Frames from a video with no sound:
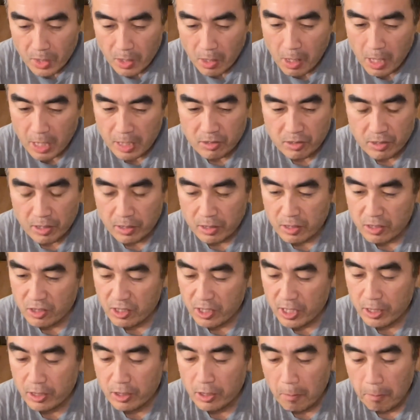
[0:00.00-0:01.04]
has the
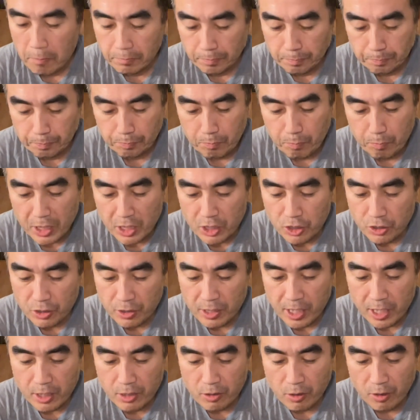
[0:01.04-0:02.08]
distinct pungent
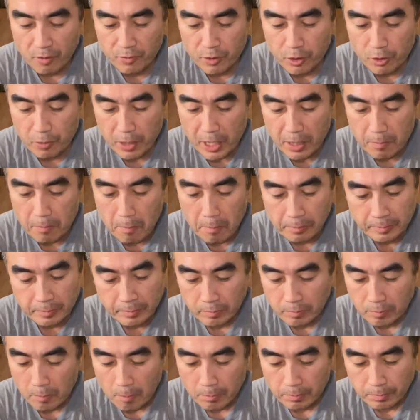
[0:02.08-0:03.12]
taste of durian.
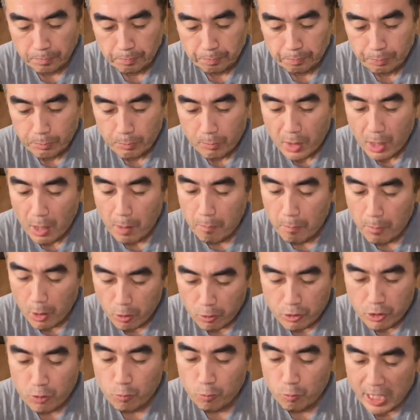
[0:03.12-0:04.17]

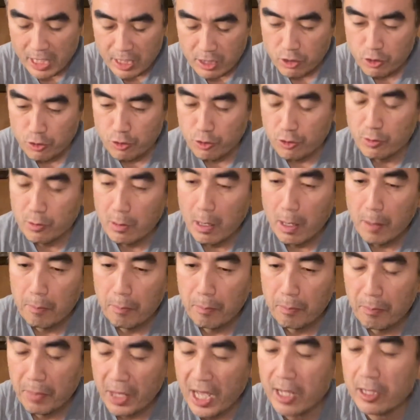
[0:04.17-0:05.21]
Most Western
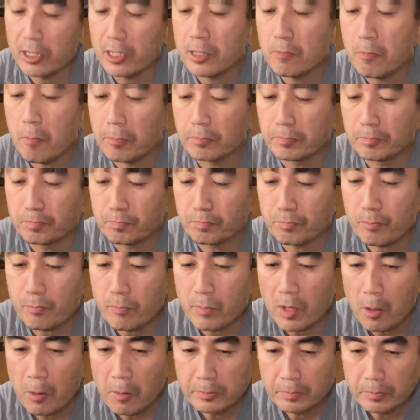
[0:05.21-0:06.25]
palate
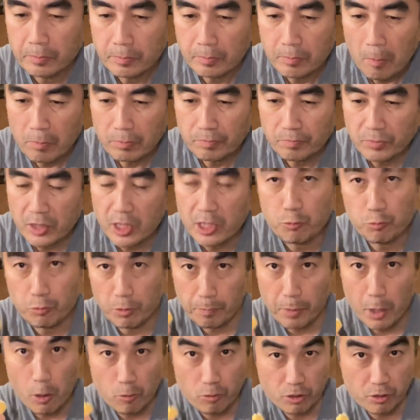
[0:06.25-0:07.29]
is
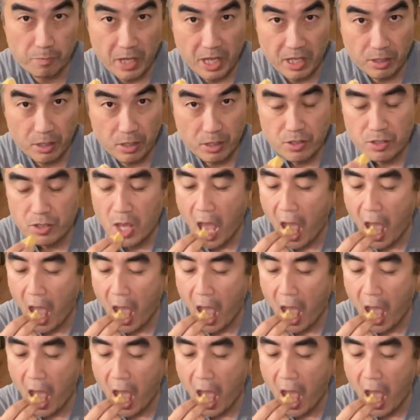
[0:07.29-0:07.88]
repulsed by this.